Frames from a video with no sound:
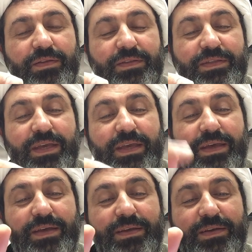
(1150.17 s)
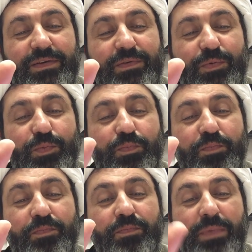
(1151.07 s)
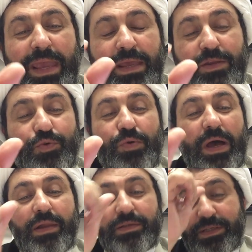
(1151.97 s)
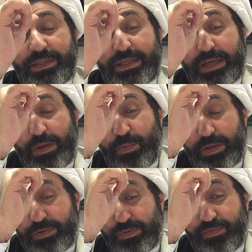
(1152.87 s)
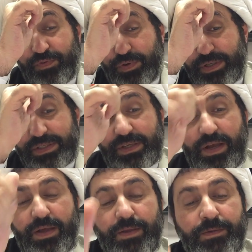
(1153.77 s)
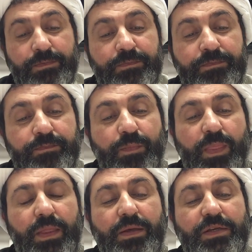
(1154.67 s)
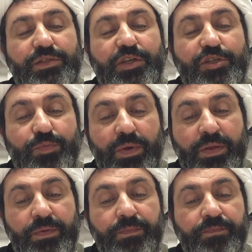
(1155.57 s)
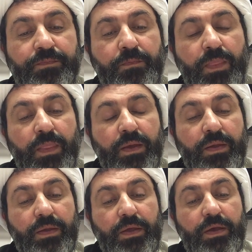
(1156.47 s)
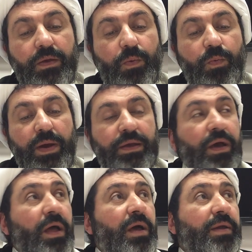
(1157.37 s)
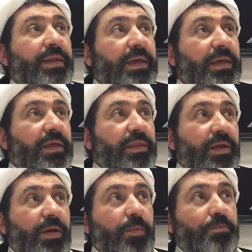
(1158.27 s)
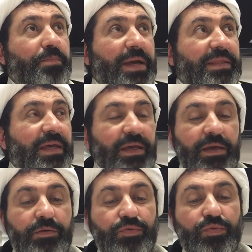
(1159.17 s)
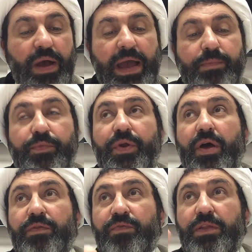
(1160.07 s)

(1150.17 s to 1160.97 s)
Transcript: The main quality that I want to focus on is this one Wakana ida badahahu amran.